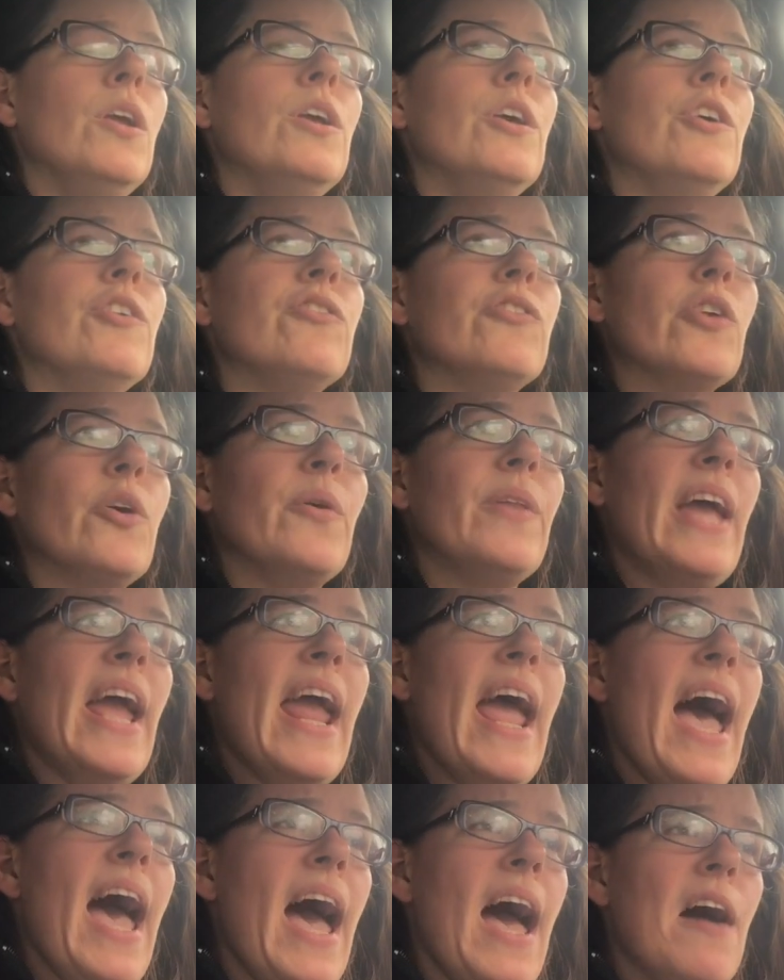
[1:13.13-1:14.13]
so they
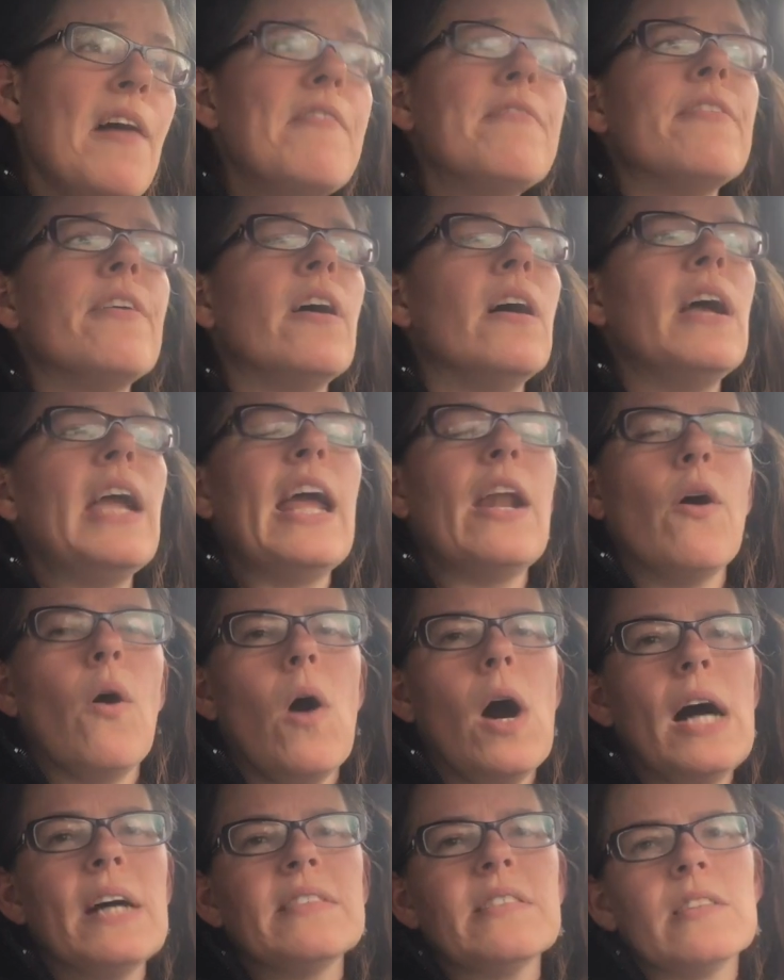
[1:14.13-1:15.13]
have an
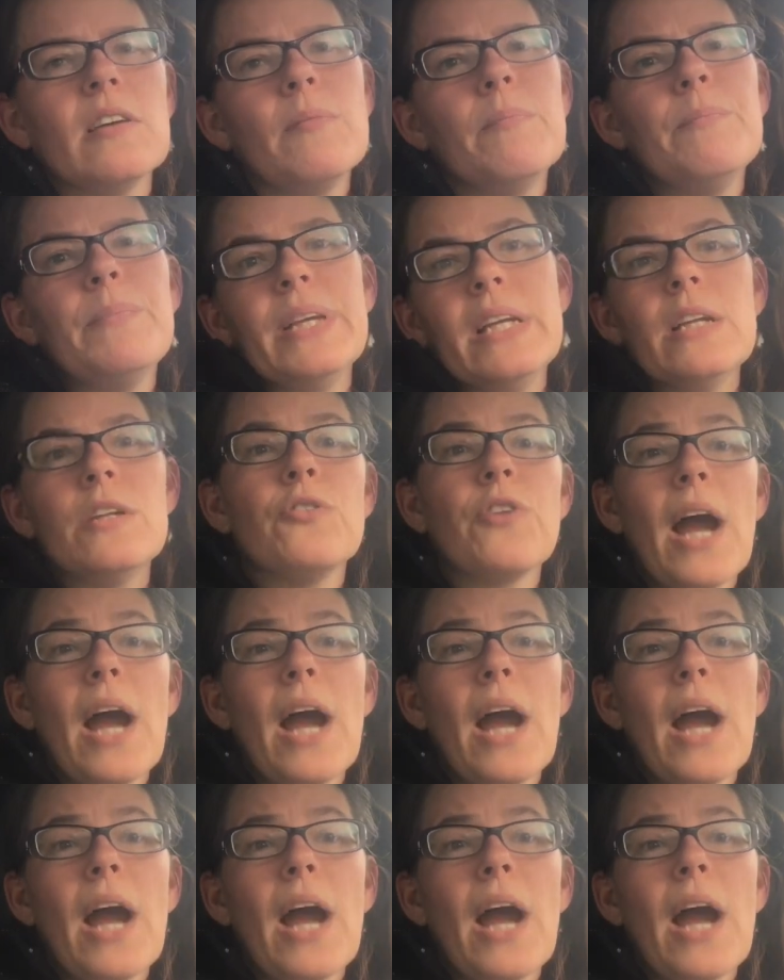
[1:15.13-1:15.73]
awesome bead